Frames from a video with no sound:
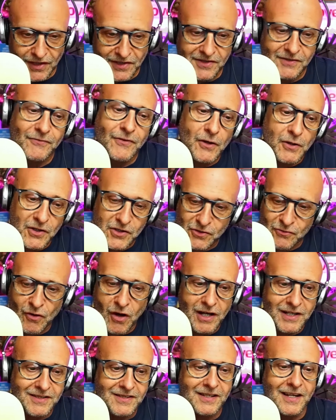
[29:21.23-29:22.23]
So
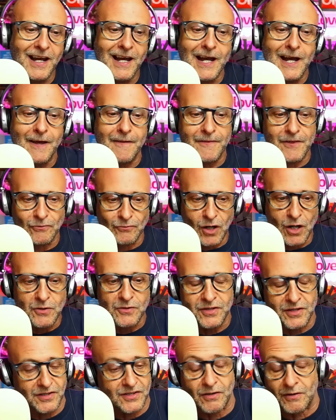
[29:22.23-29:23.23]
Focusrite, the
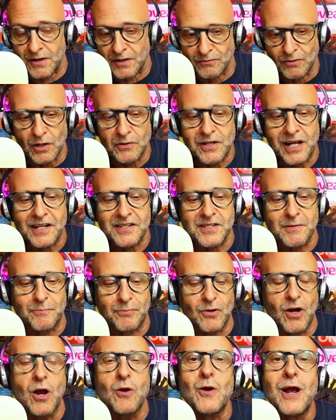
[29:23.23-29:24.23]
Rodecaster
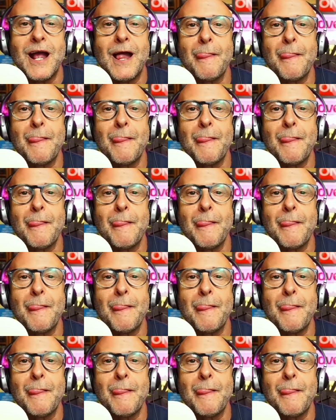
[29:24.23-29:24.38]
Pro